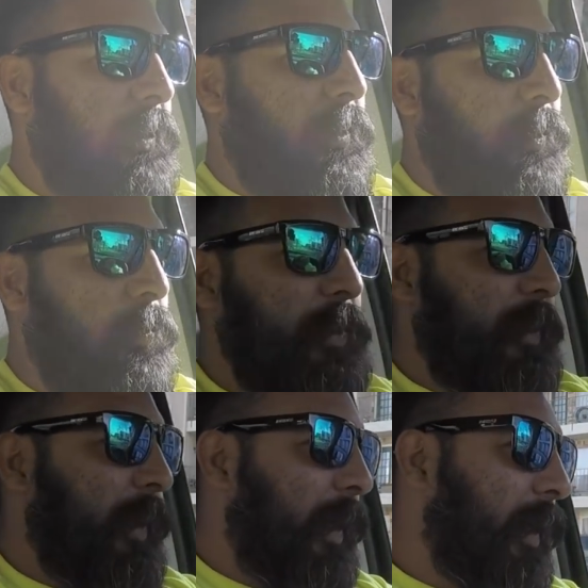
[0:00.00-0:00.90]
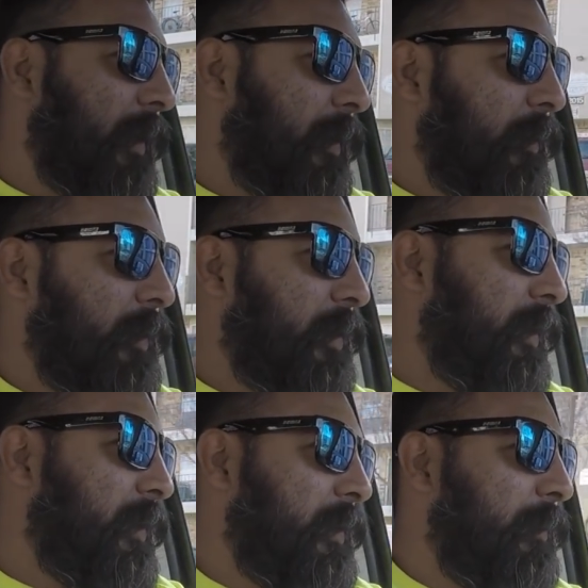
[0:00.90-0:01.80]
It wasn't hot.
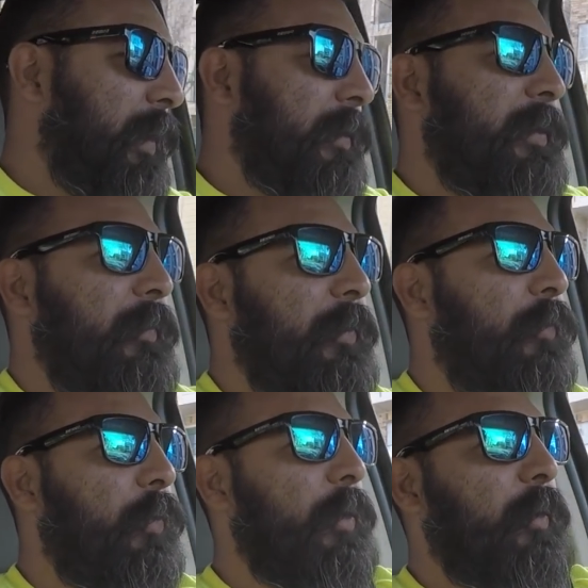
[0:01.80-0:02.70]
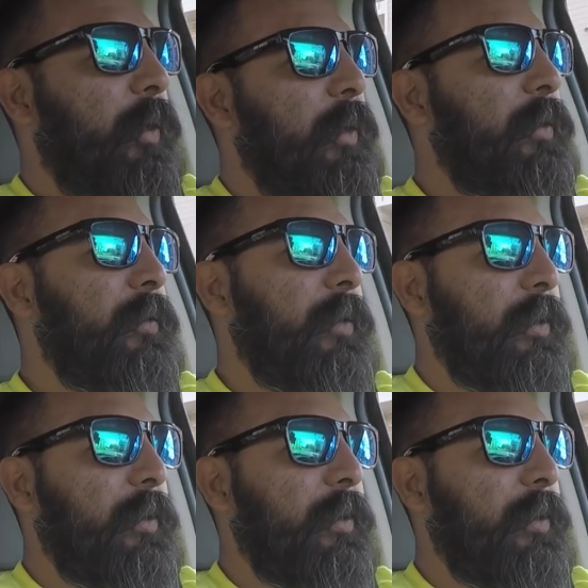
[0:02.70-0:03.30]
It's about 74 degrees, and I